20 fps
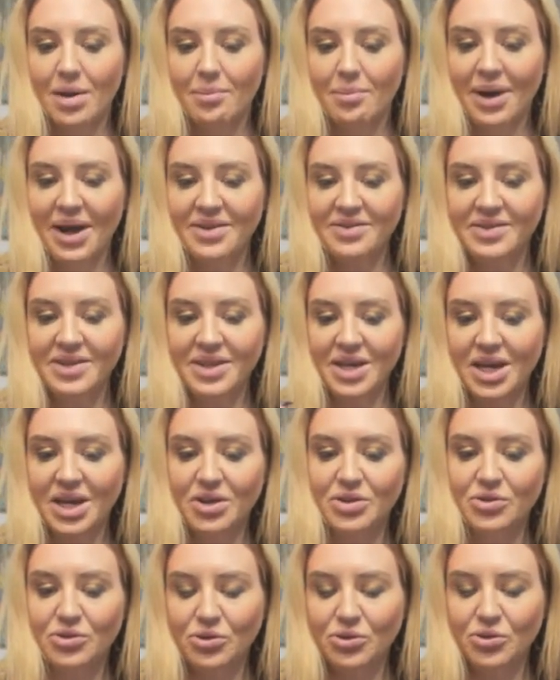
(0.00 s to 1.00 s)
Pisces,
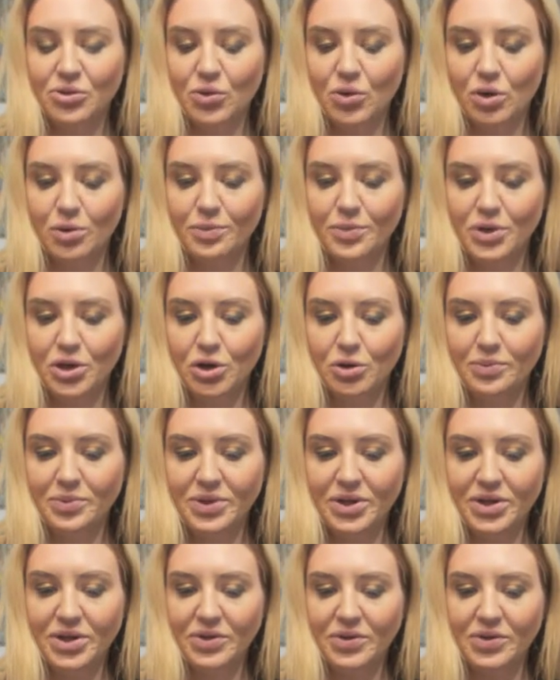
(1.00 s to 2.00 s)
Cancer, Scorpio,
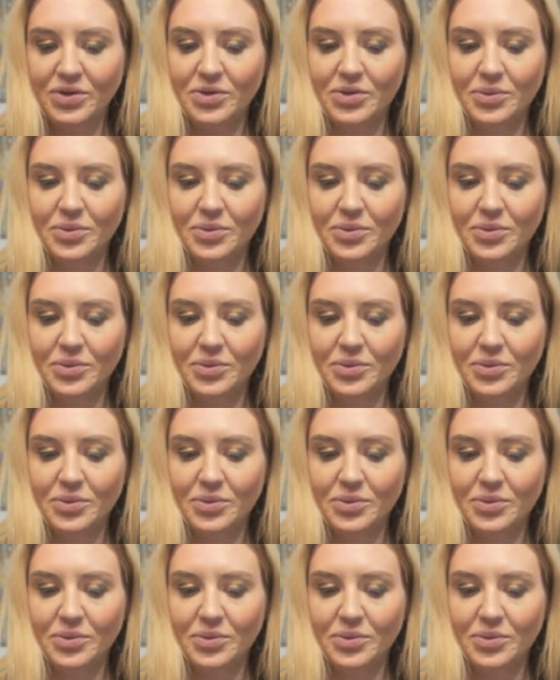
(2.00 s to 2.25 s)
please.